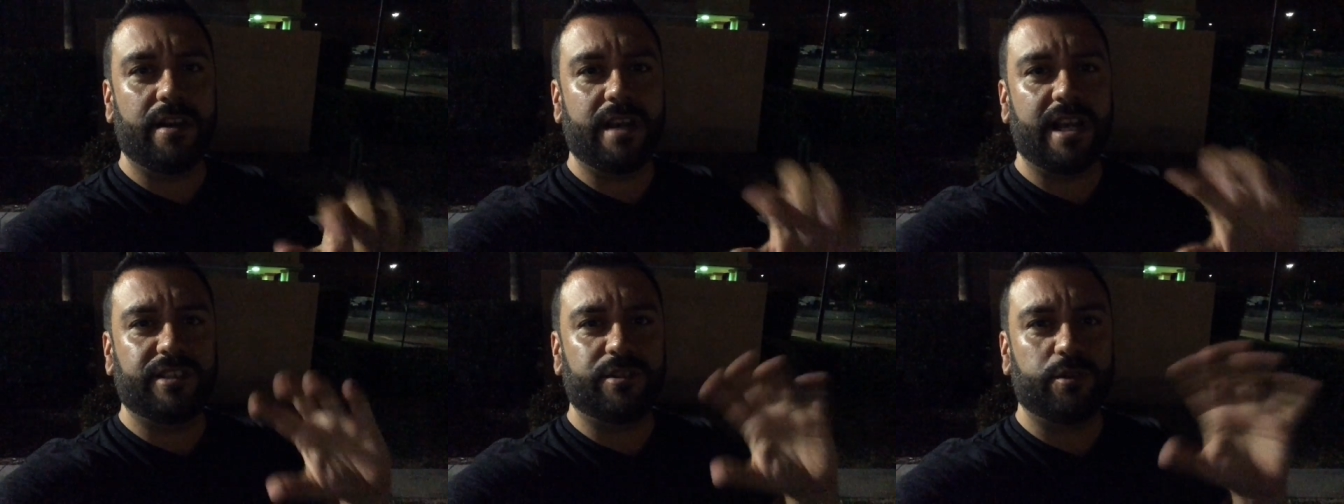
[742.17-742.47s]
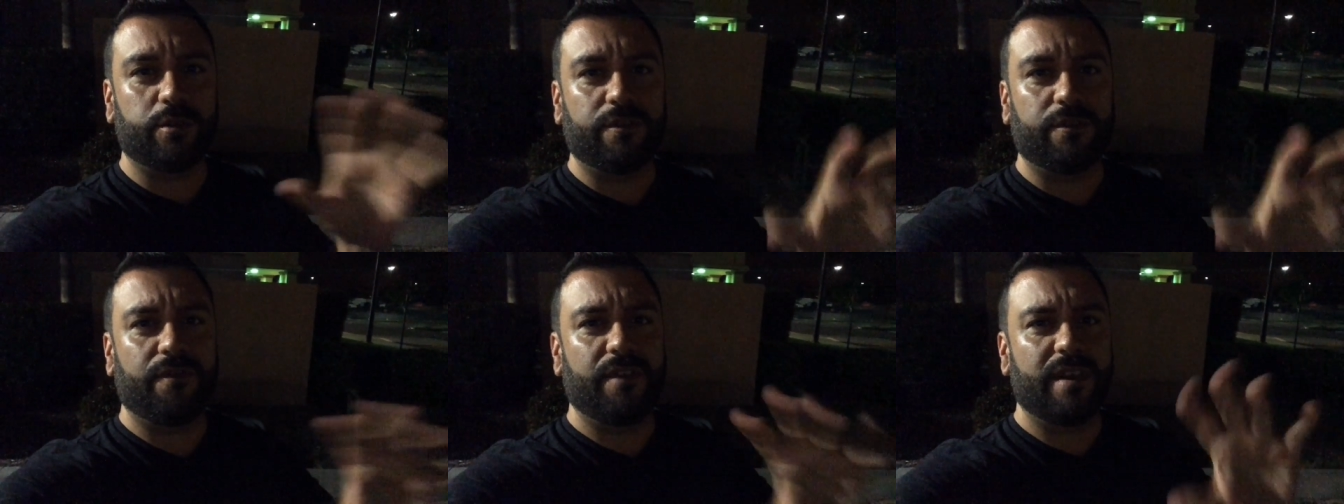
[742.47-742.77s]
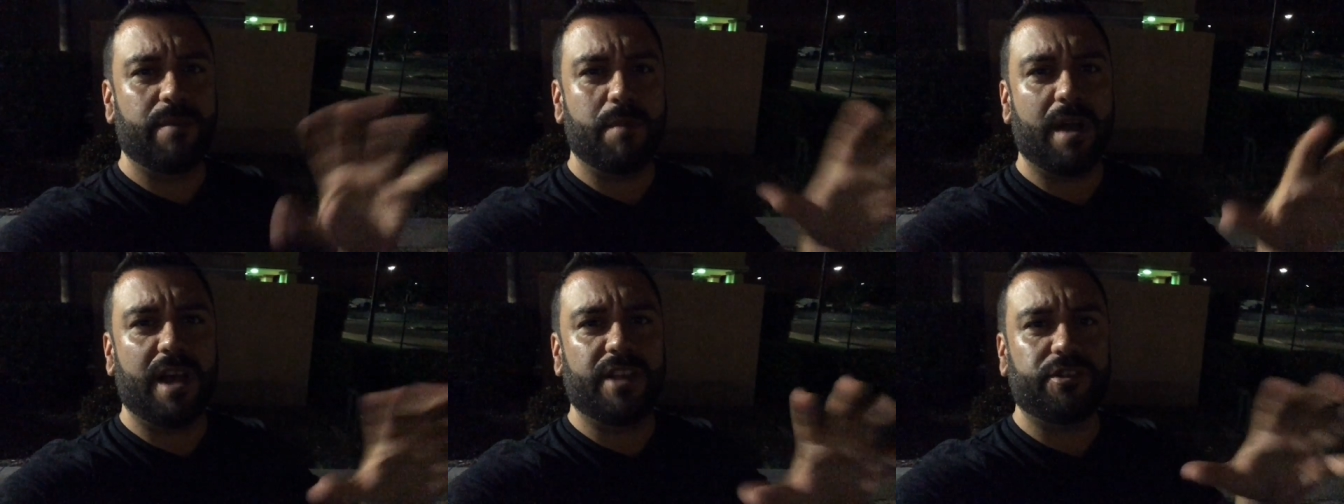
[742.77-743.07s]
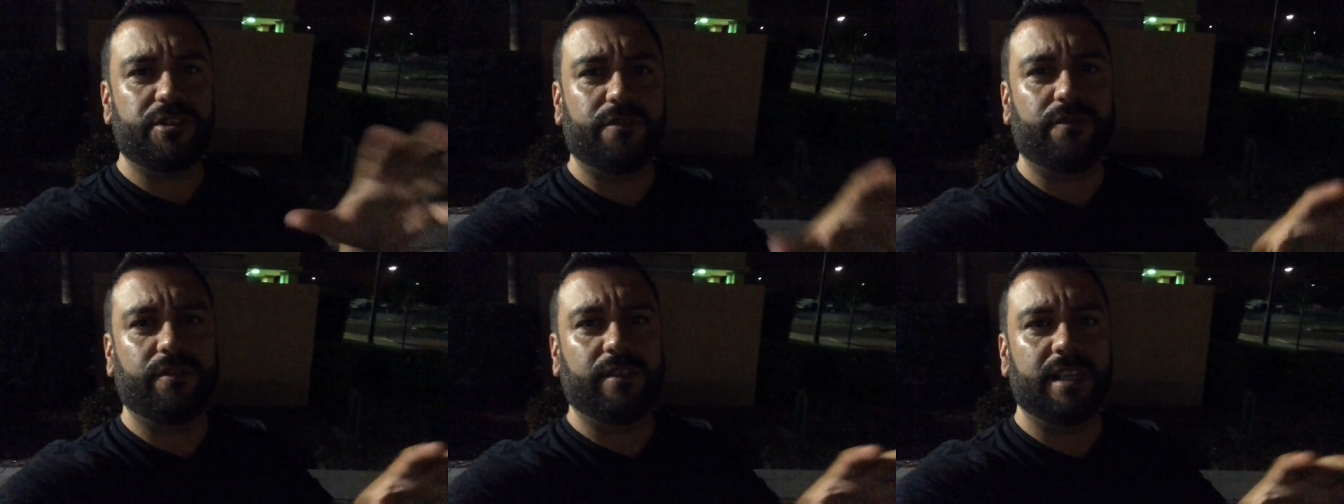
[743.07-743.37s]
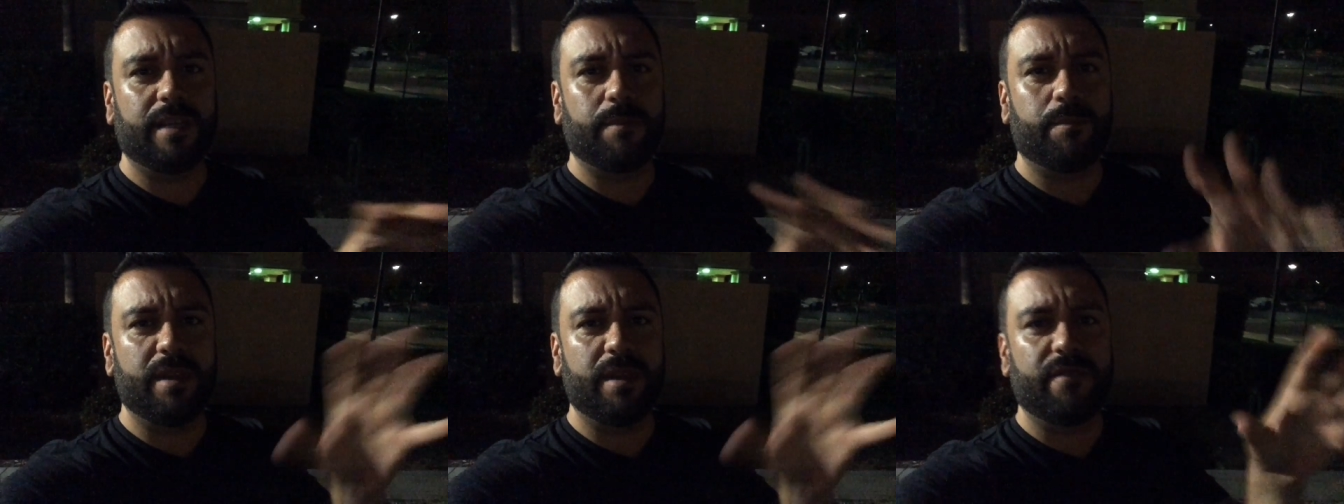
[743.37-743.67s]
Nice little fun monster
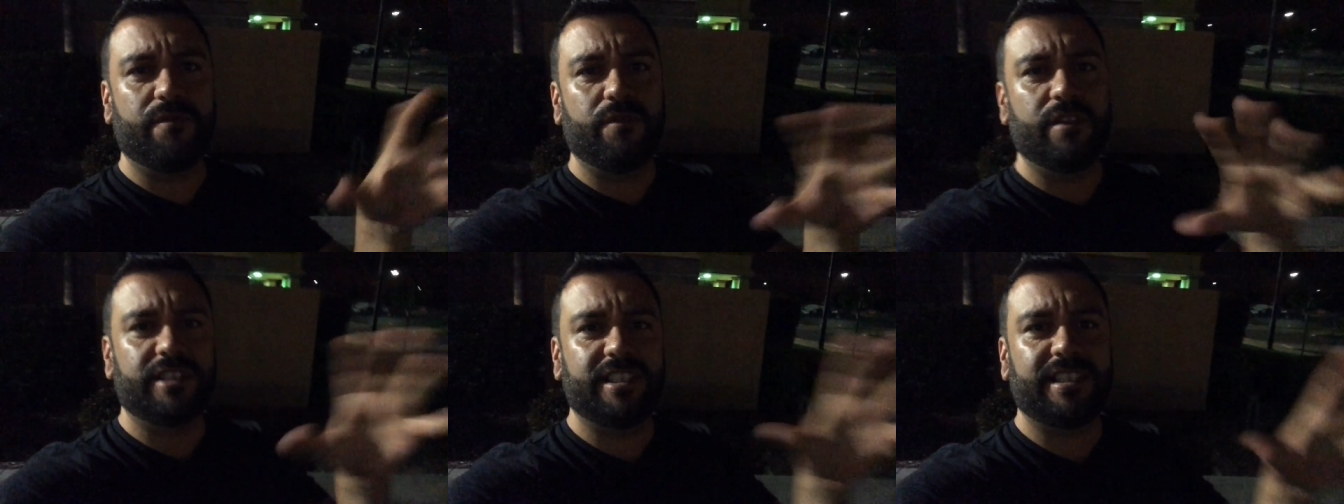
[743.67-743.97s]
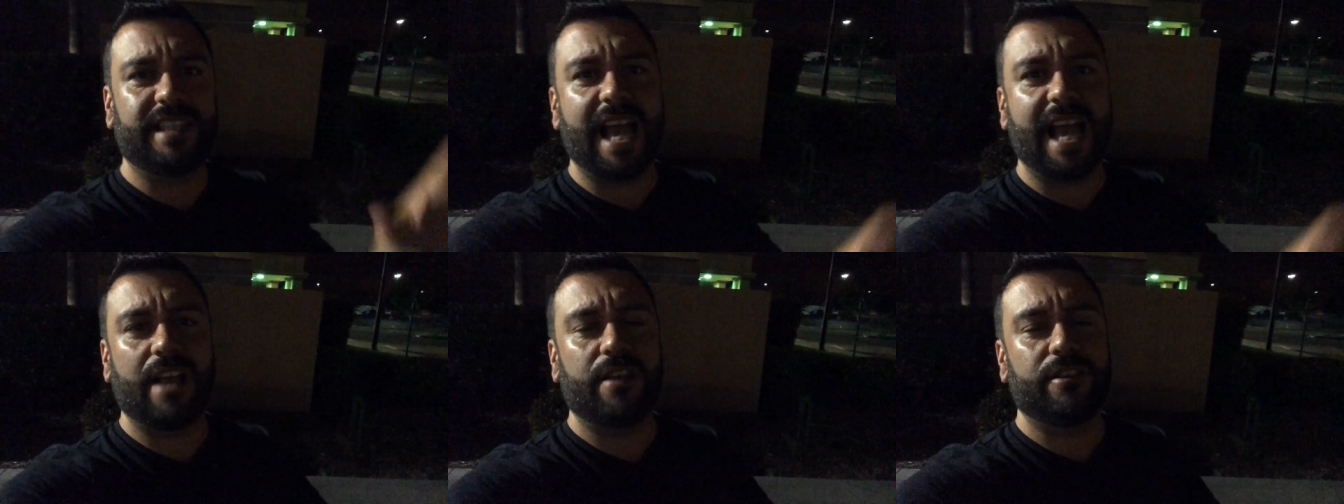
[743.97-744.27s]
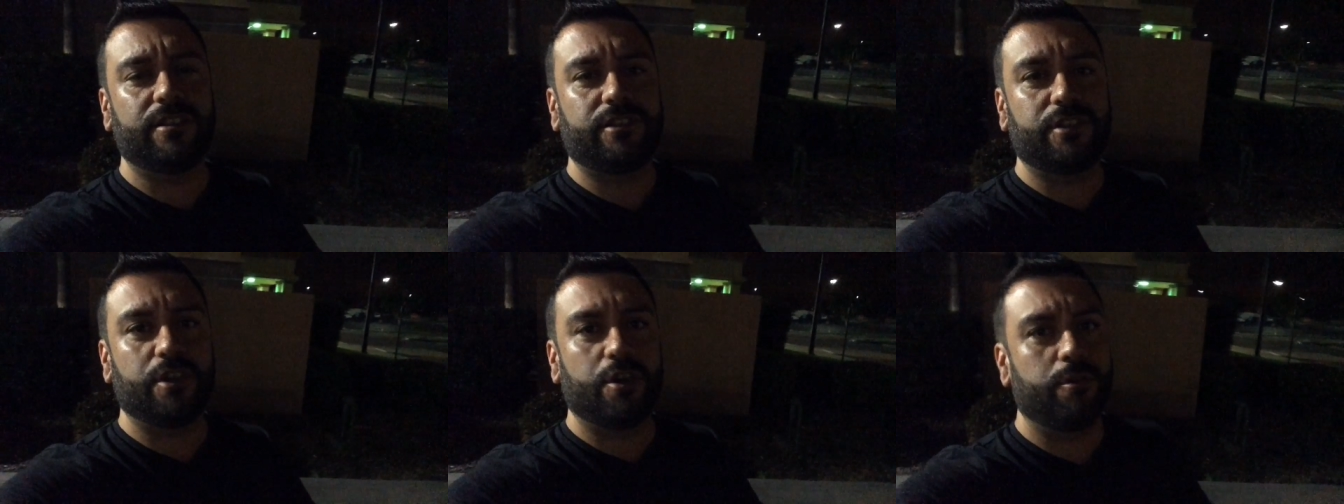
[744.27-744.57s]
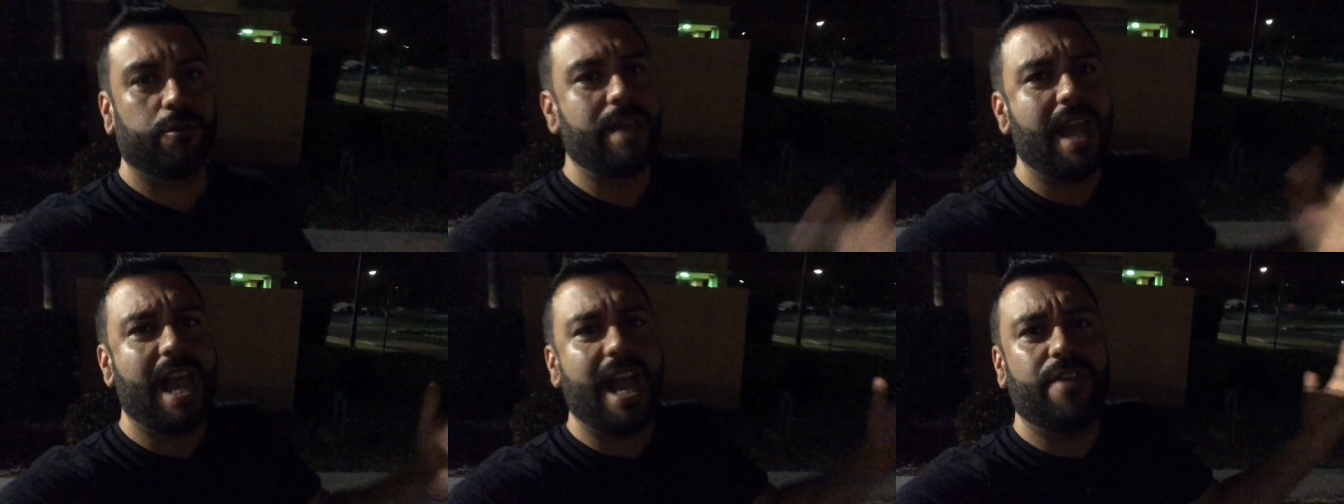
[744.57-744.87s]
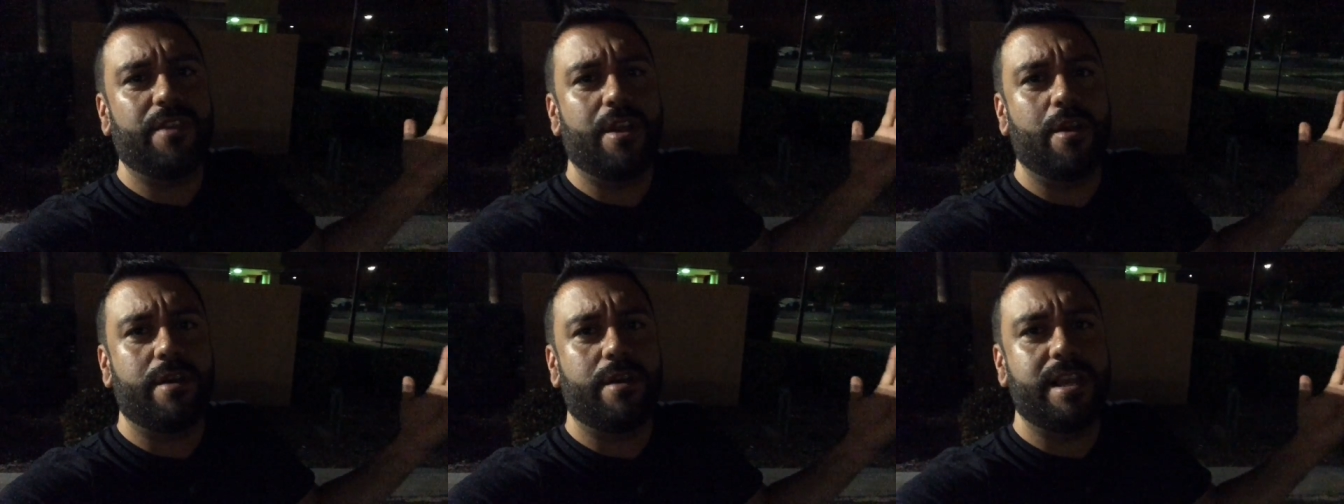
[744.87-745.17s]
flick, Bigfoot style. So yeah,
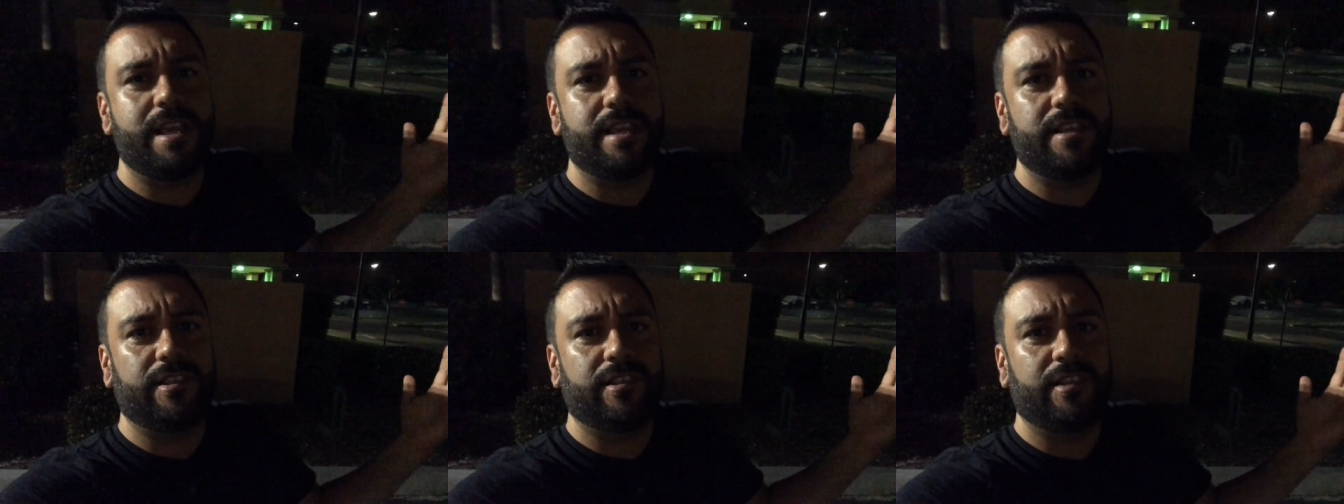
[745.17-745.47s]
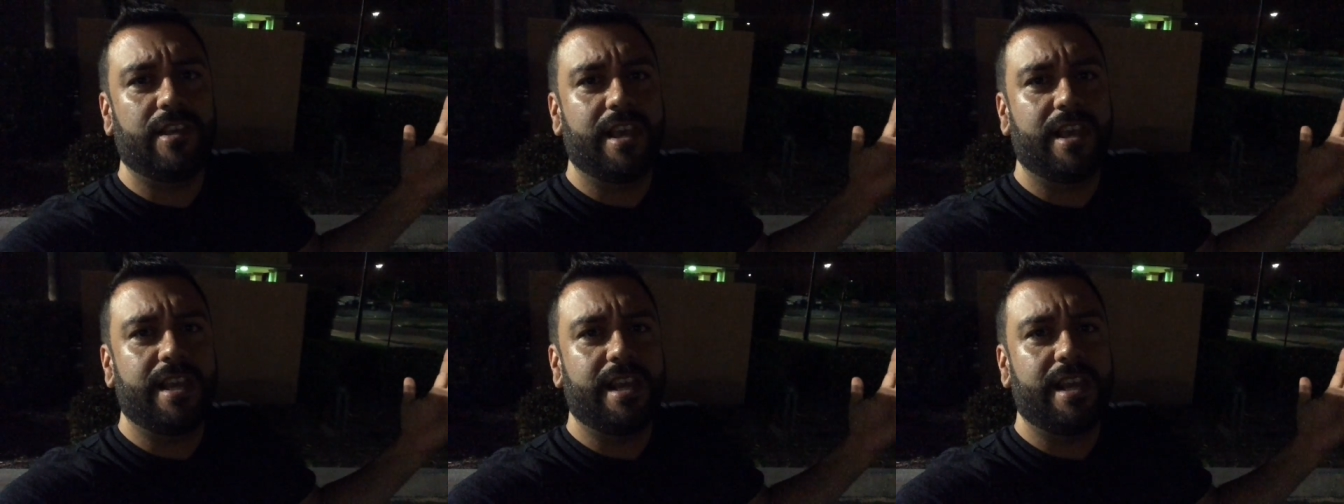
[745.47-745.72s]
there it is.